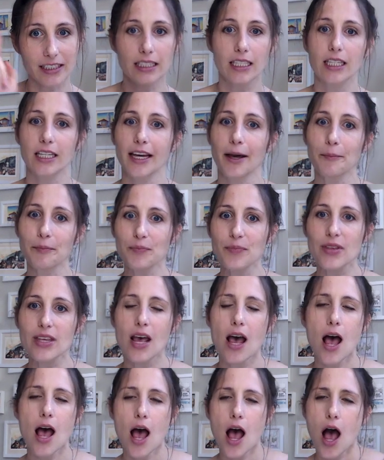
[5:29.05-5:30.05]
Okay.
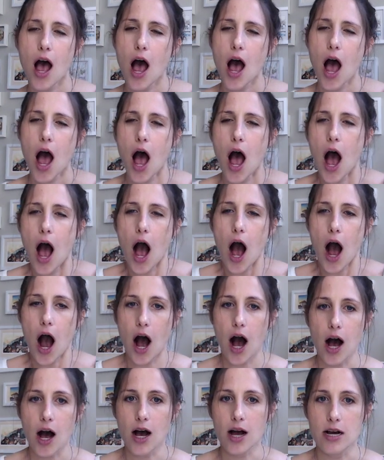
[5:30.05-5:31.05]

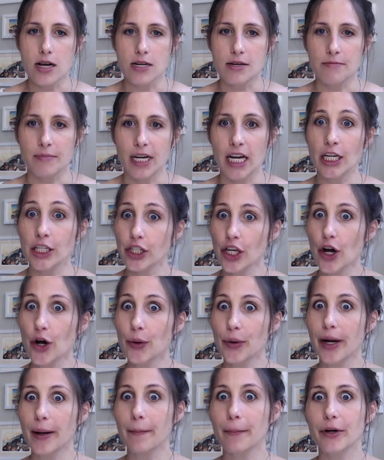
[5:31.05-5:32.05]
So
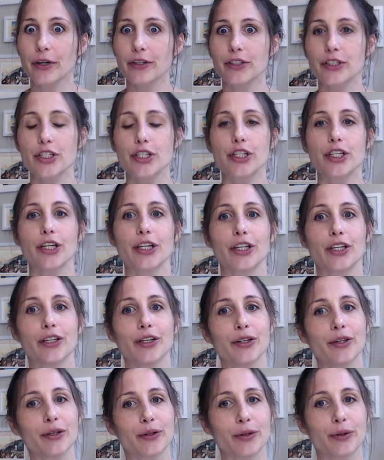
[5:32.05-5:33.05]
number
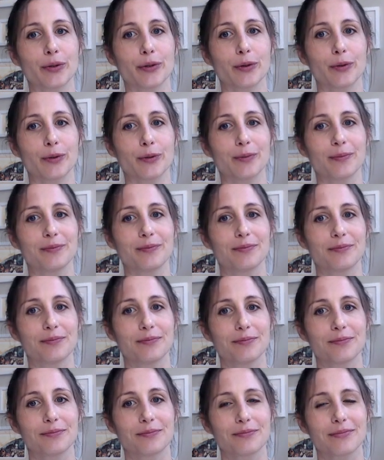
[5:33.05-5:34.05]
two,
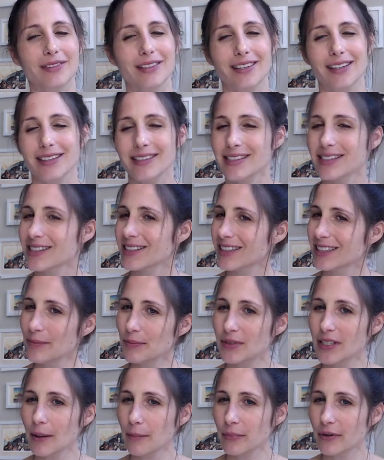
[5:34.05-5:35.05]

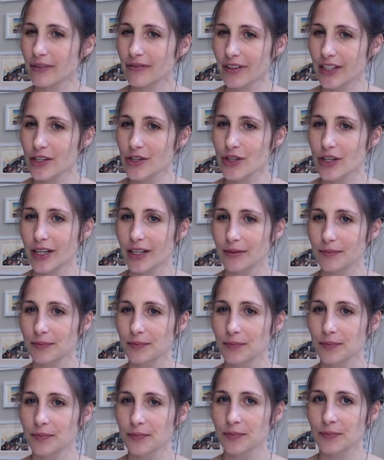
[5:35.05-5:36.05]
sleep deprivation.
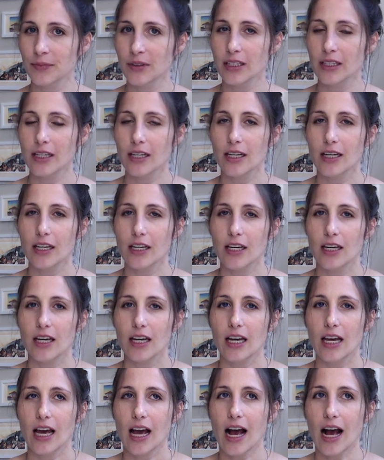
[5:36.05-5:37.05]

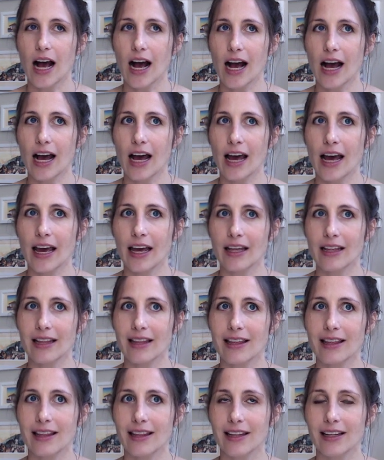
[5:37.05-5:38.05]
I
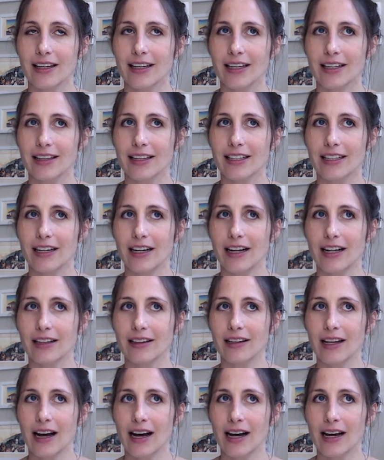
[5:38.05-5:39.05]
think that a
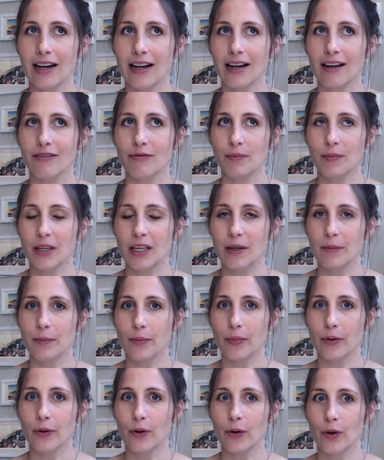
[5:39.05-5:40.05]
lot of
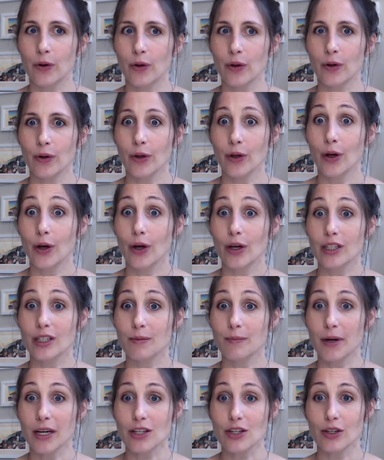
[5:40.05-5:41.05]
people,
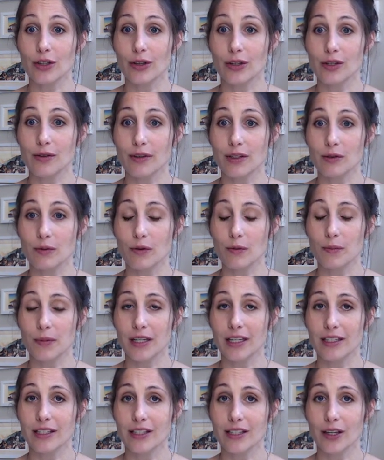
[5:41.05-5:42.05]
especially those of us with
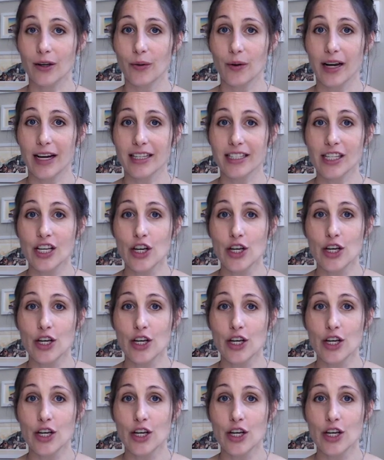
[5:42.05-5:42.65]
PCOS,